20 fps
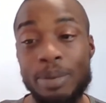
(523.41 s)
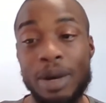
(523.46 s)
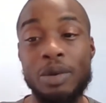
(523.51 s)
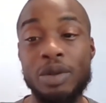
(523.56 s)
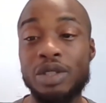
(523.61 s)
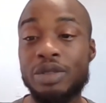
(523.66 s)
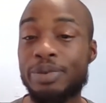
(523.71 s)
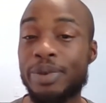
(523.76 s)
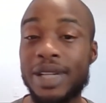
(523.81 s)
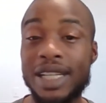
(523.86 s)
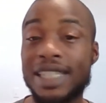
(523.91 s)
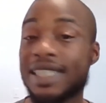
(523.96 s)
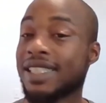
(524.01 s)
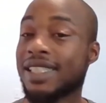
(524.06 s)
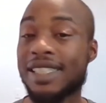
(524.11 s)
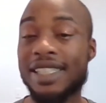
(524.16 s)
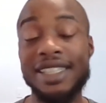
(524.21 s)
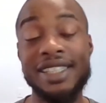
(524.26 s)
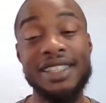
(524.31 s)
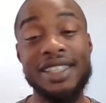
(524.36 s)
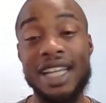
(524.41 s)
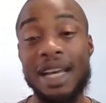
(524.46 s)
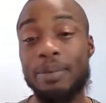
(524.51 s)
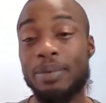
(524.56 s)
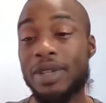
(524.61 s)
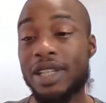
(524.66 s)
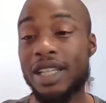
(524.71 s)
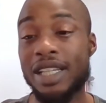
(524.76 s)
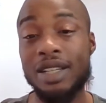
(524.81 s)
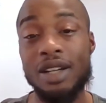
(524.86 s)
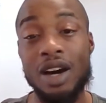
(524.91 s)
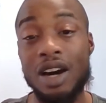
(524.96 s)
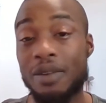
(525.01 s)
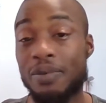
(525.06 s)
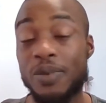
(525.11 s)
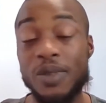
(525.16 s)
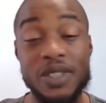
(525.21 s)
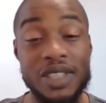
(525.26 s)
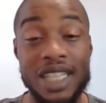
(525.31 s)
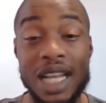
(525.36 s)
I was really just accepting
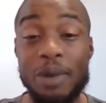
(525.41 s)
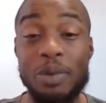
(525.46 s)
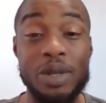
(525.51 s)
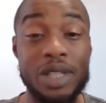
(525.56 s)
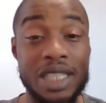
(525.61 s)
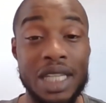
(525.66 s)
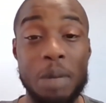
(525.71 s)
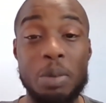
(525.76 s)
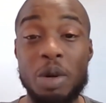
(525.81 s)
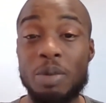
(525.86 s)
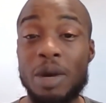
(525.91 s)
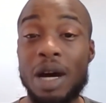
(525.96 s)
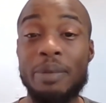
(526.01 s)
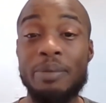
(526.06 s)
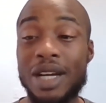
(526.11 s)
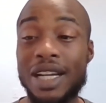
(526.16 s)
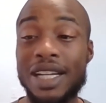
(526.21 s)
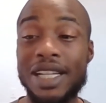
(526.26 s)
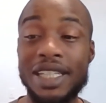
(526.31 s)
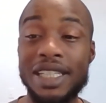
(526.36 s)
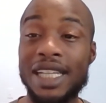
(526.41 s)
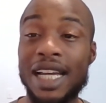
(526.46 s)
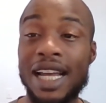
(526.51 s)
offers that would double my money,